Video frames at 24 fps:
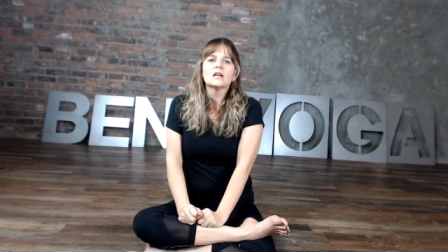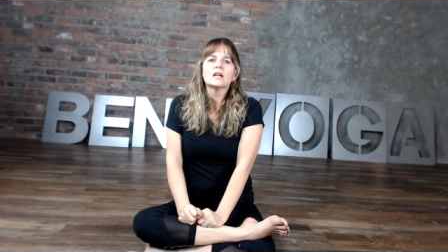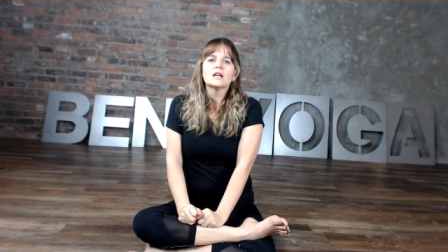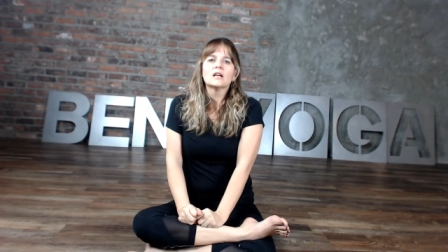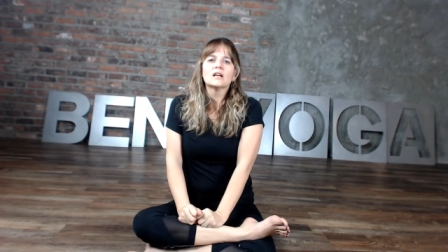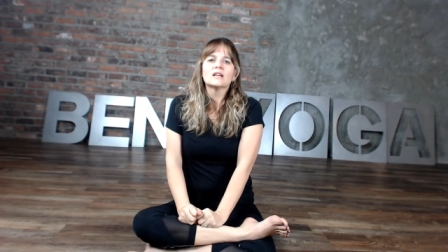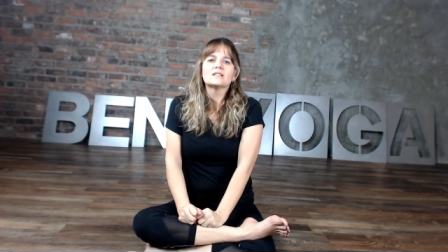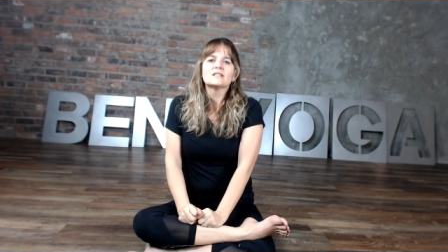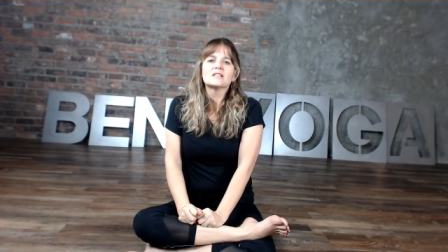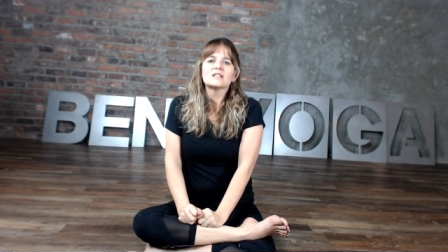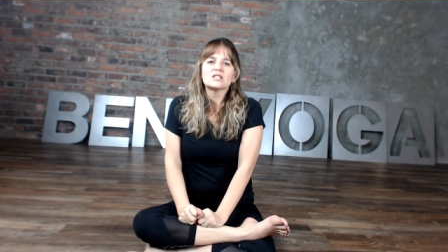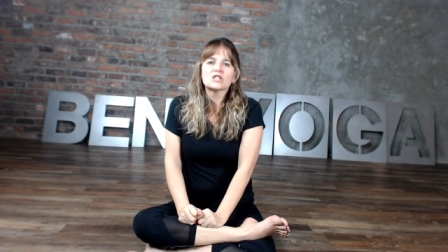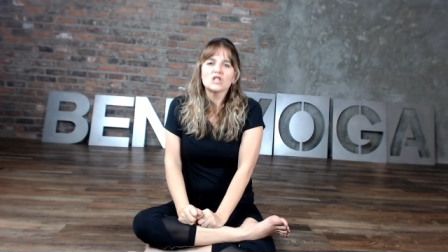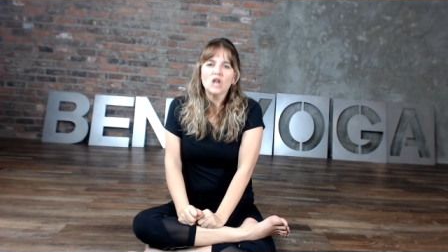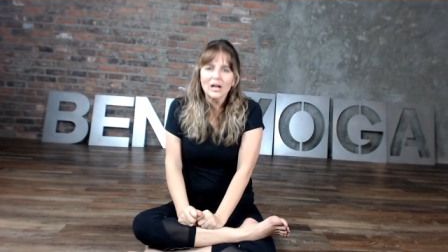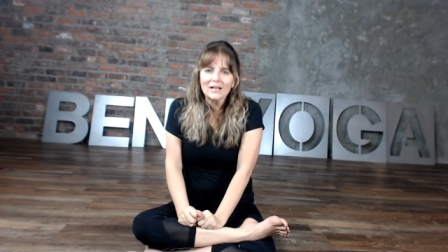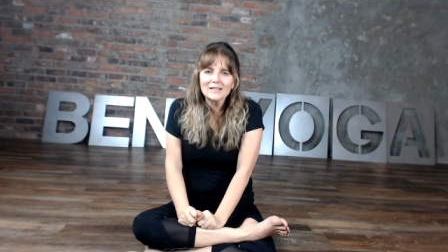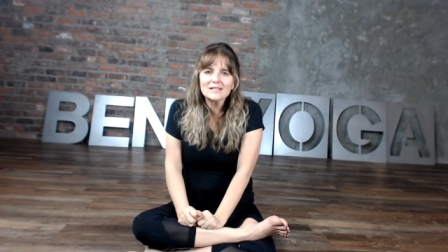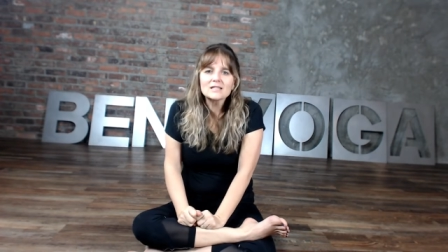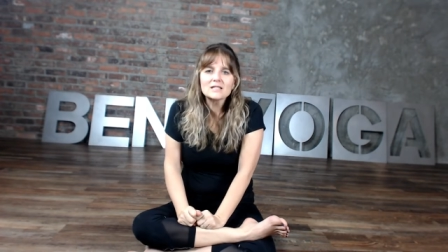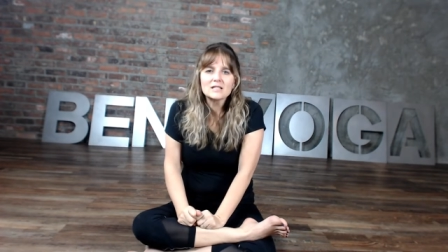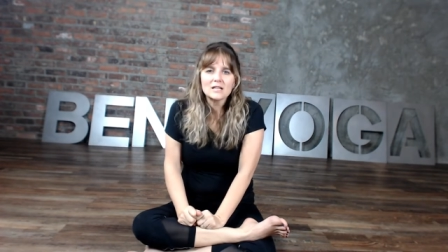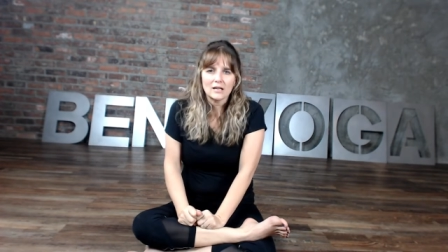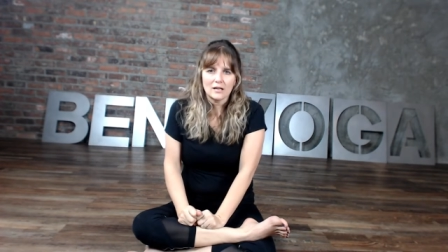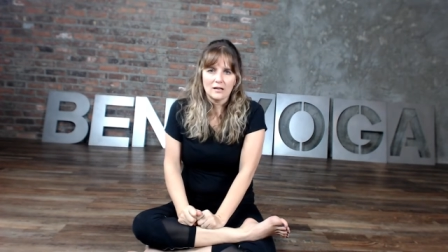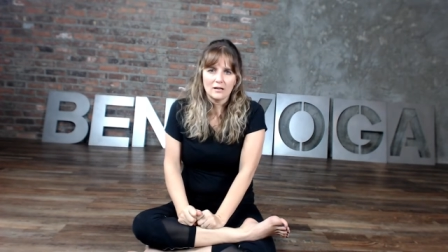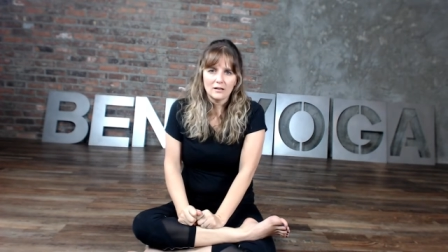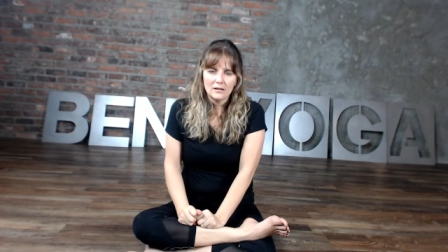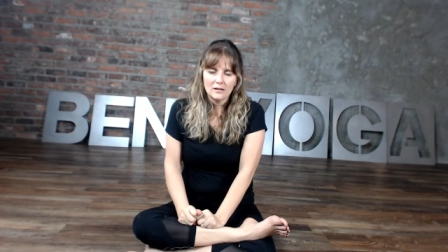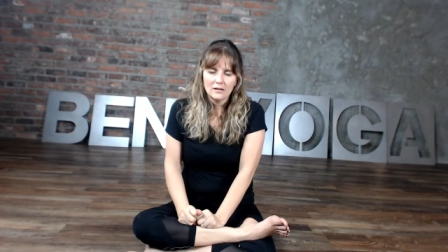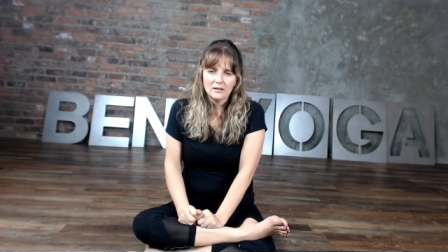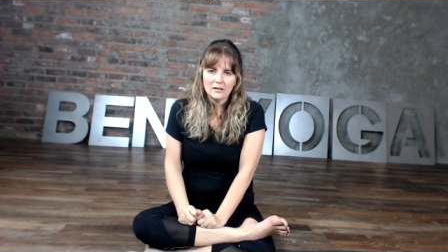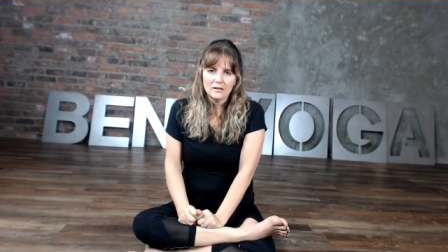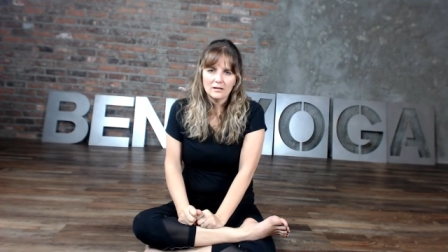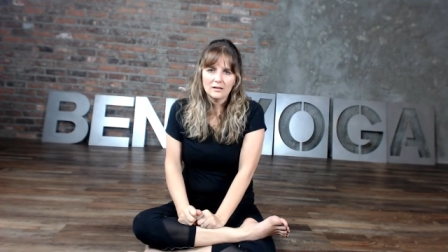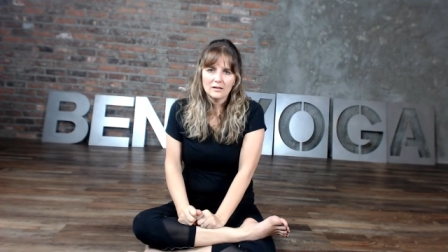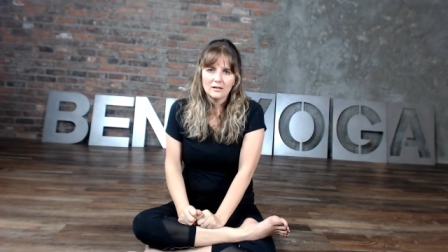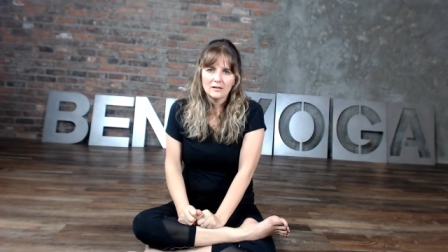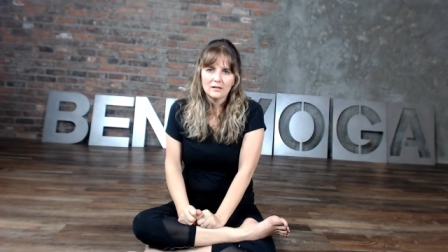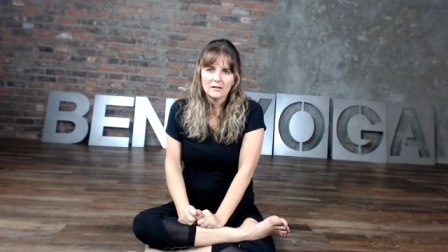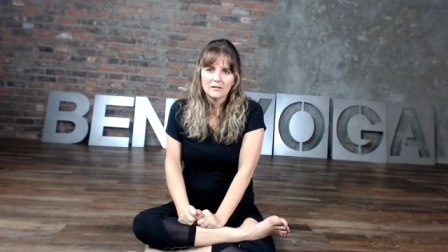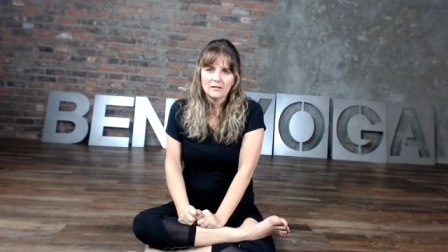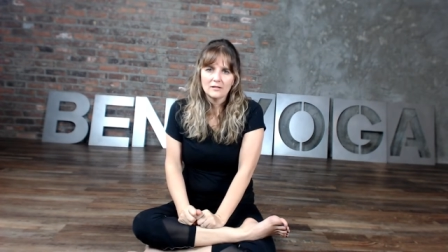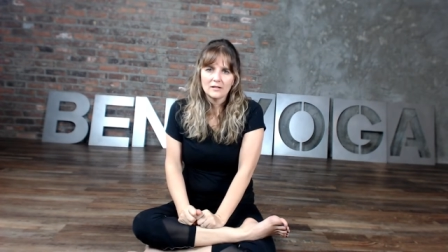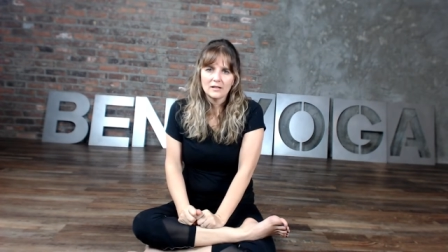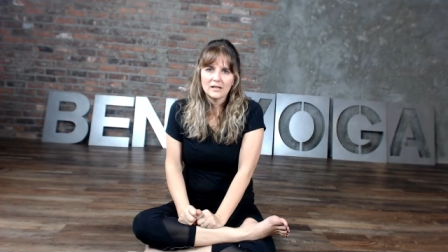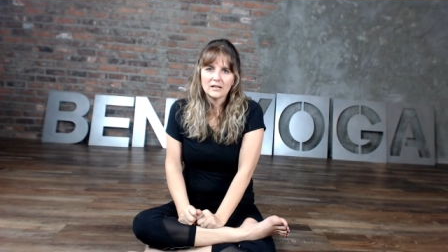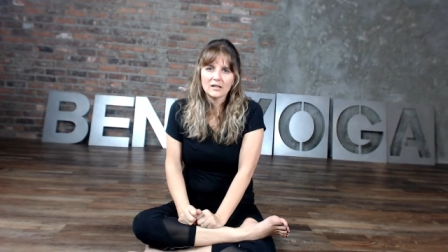It's exhausting,
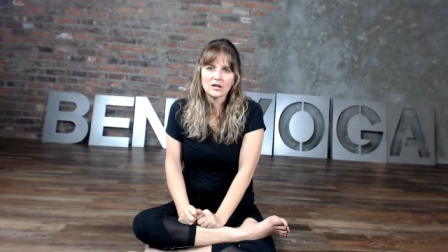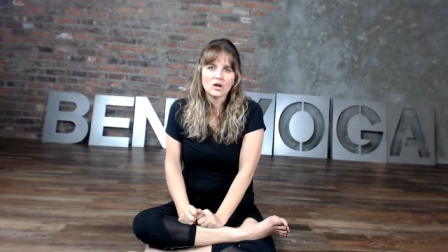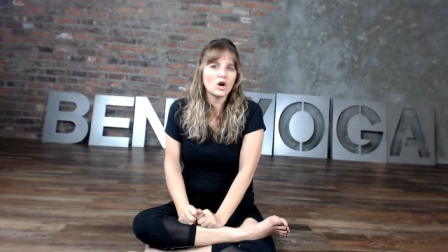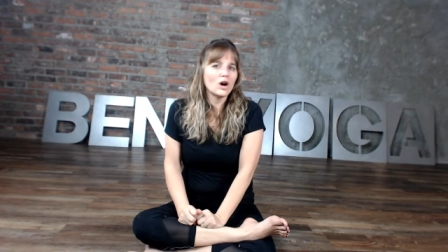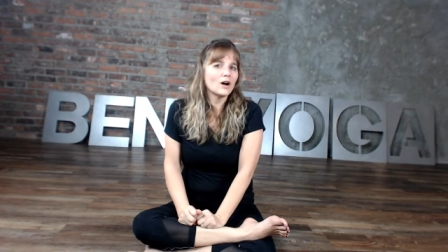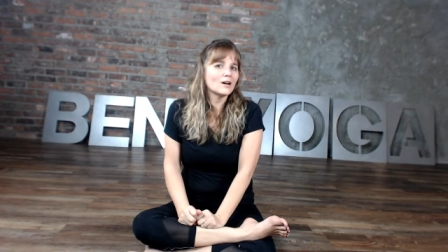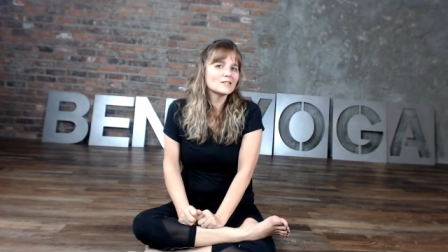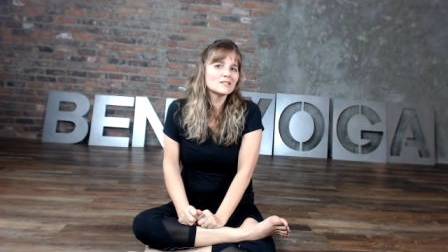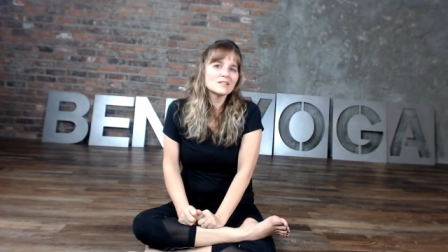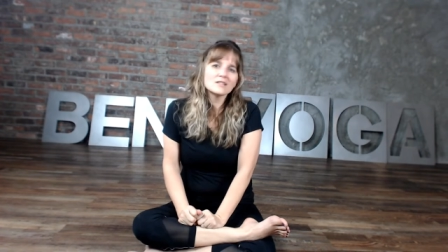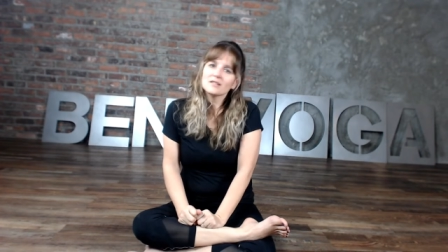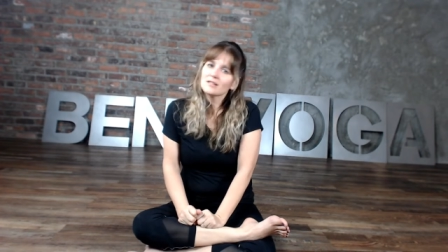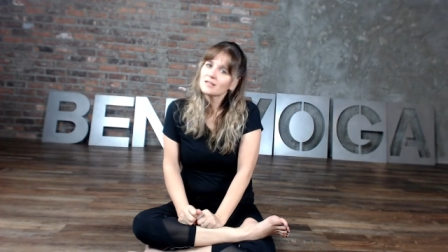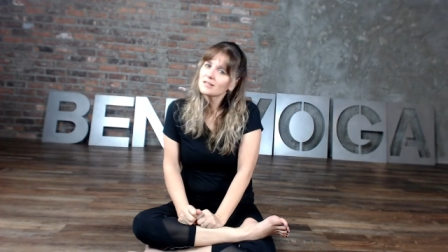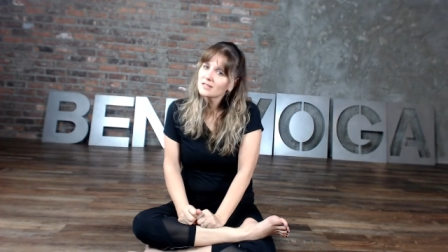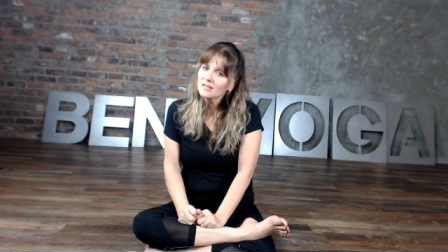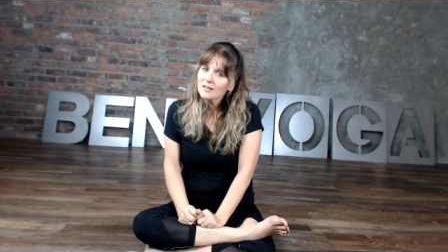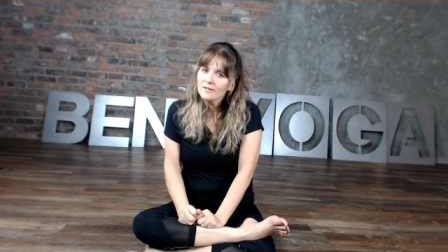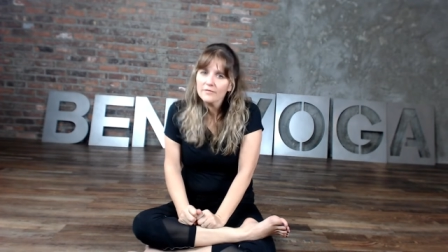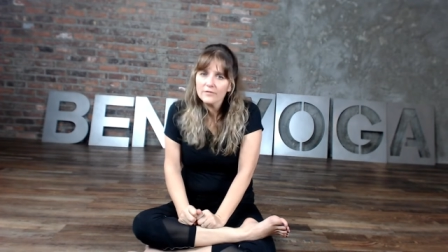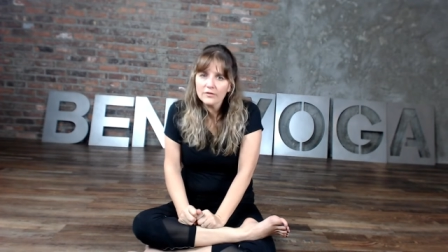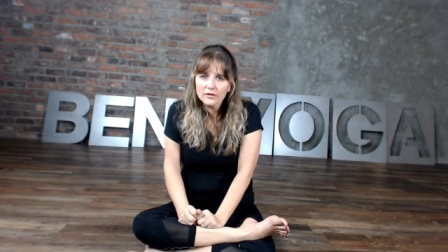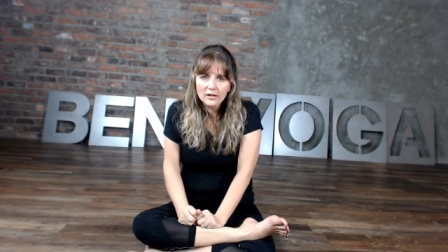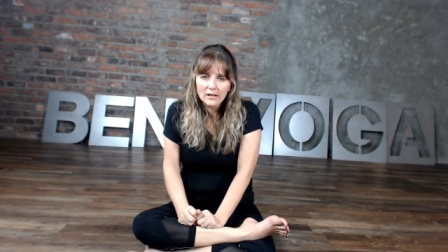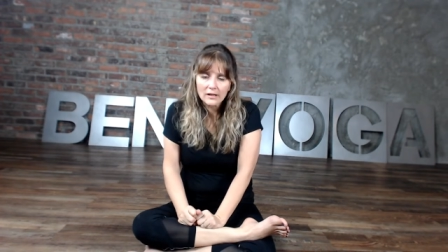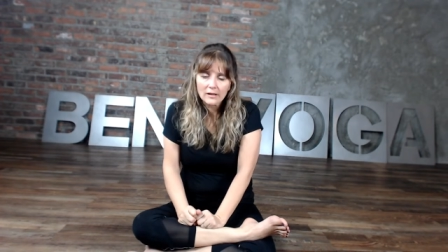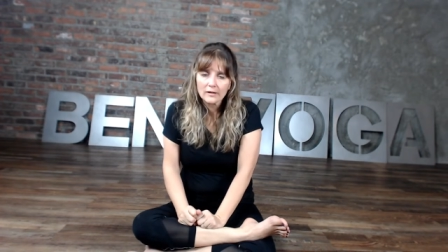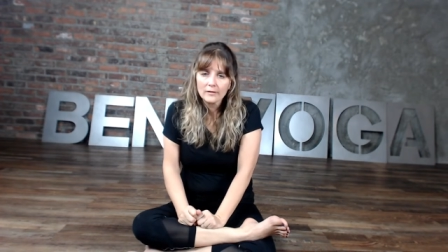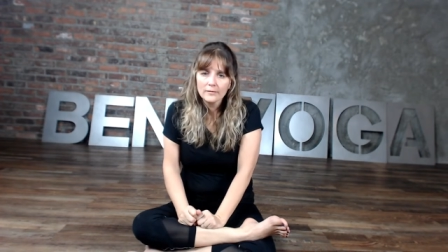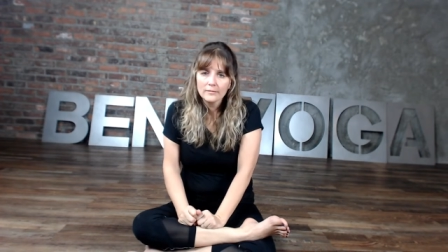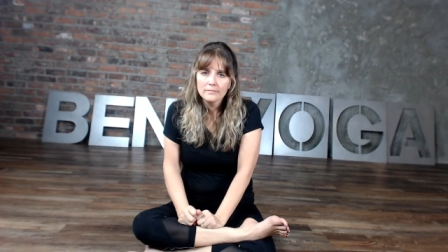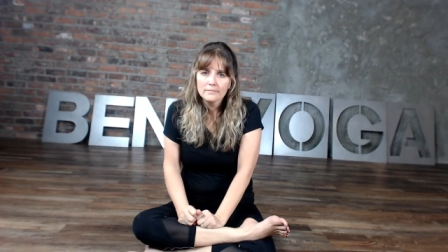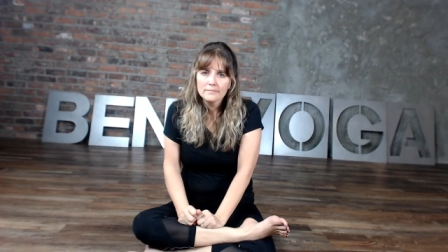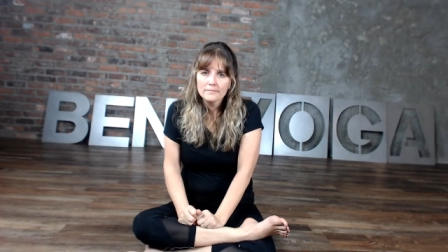and it causes us suffering.